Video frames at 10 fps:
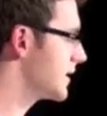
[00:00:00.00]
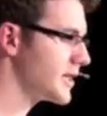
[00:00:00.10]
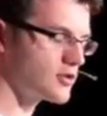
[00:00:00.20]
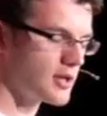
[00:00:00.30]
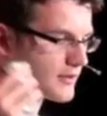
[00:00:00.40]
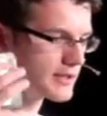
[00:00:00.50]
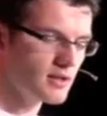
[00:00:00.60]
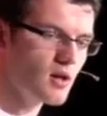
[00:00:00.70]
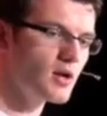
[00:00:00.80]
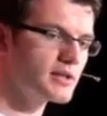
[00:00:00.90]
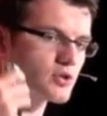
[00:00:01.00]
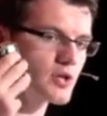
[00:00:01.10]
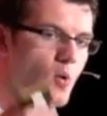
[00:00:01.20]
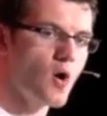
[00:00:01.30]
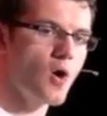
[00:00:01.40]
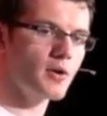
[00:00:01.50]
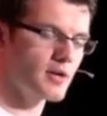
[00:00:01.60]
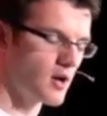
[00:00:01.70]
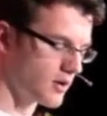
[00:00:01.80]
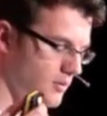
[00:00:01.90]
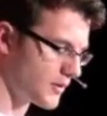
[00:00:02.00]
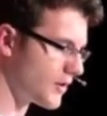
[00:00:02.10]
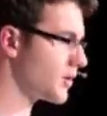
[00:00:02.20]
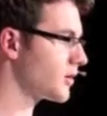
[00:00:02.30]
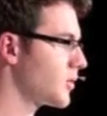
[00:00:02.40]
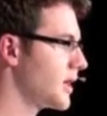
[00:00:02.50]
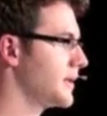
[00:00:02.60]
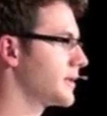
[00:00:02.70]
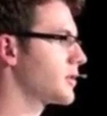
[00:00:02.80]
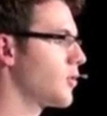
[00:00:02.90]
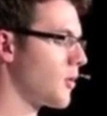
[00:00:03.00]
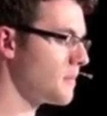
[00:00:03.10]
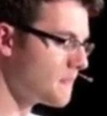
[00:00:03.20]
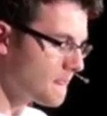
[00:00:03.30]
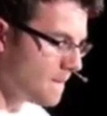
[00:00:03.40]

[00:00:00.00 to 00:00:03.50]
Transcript: Literally, the slides could go on, but I've only got 20 minutes to talk.